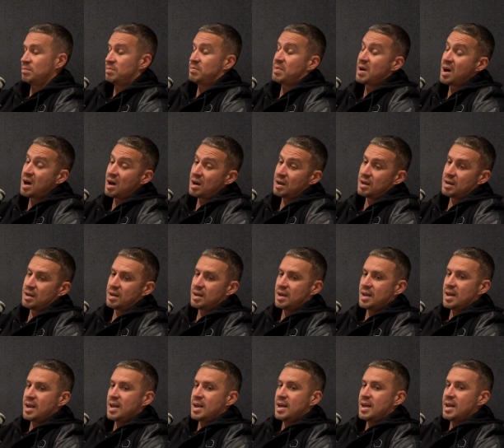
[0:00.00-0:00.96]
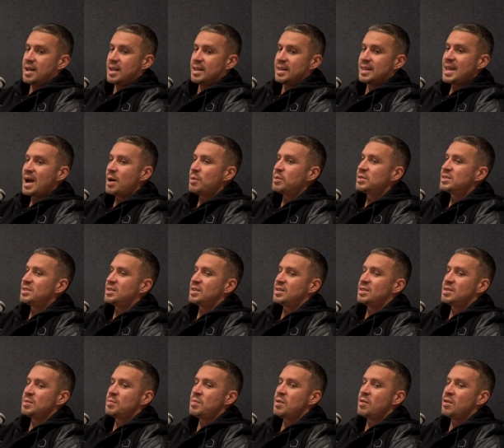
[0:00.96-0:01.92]
But that was the
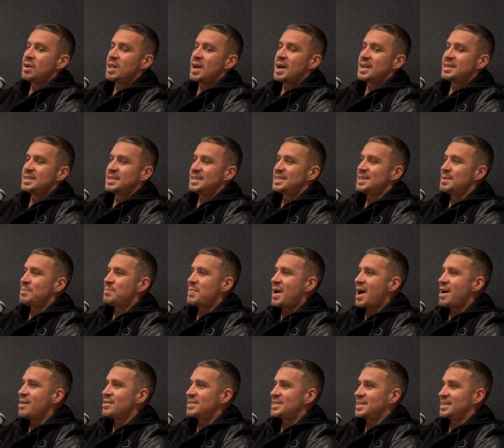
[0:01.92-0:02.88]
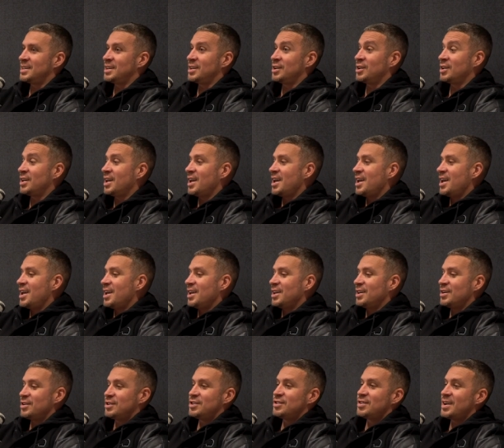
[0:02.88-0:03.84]
demoralizing. It's embarrassing, and you
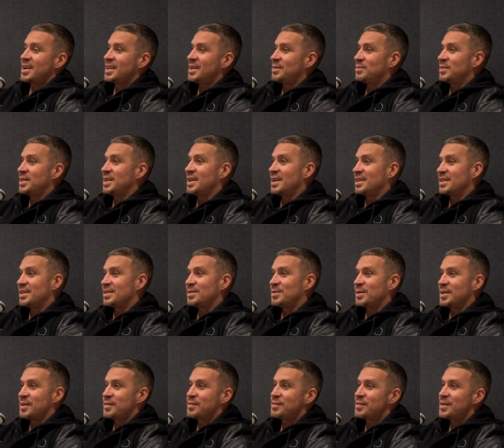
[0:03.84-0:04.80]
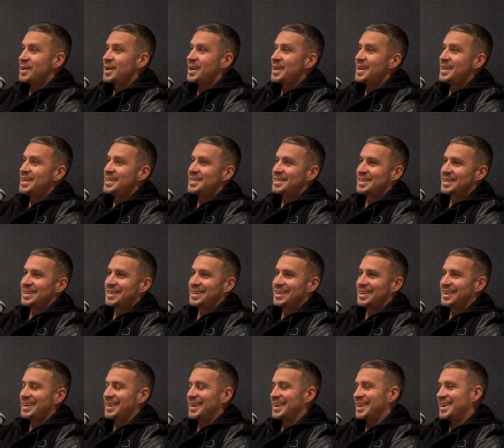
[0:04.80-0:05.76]
you're training with the under twenty threes, and
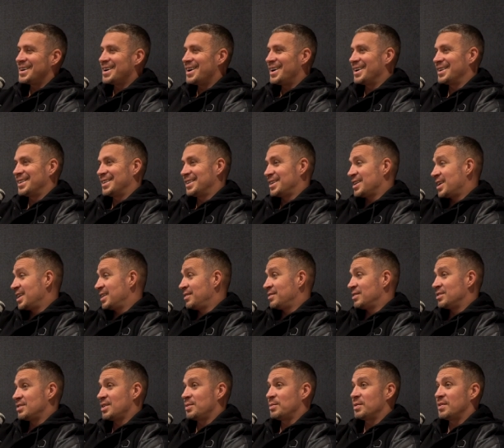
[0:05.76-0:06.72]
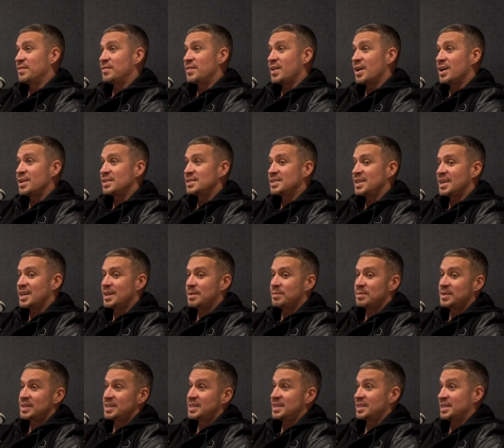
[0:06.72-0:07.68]
you can't you can't even train with the first team.
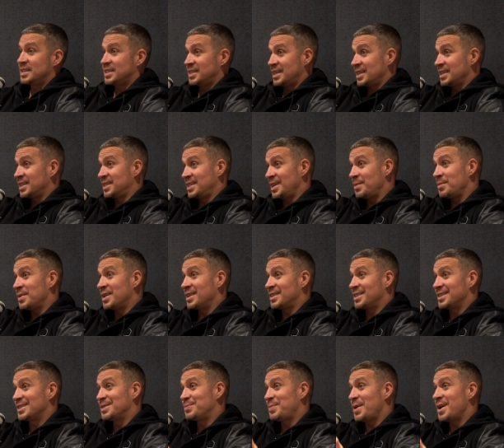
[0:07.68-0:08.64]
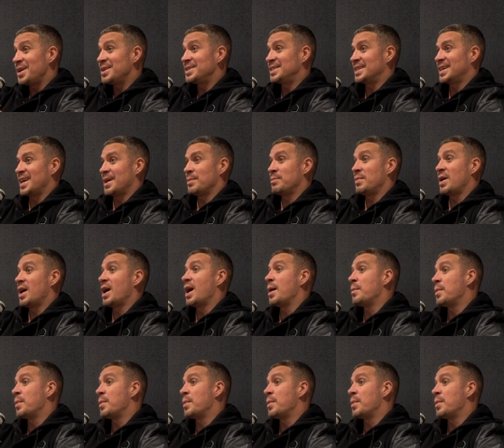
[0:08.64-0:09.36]
It's, similar to Spurs again, but yeah.